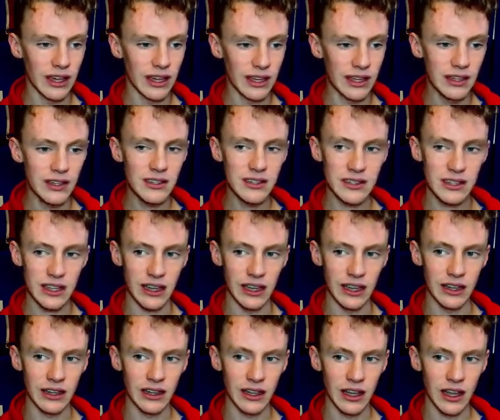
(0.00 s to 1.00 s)
is
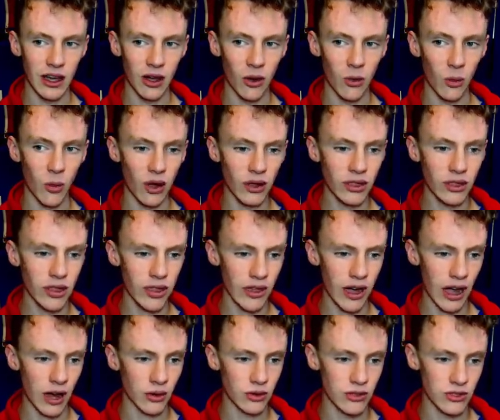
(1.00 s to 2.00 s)
it
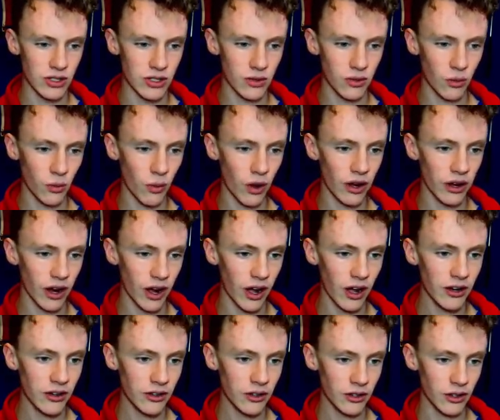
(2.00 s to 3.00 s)

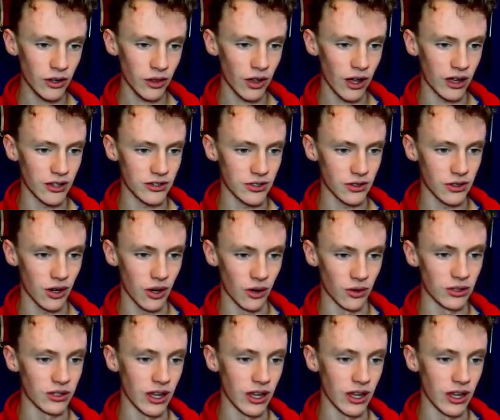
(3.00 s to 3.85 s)
1,100 lines of code?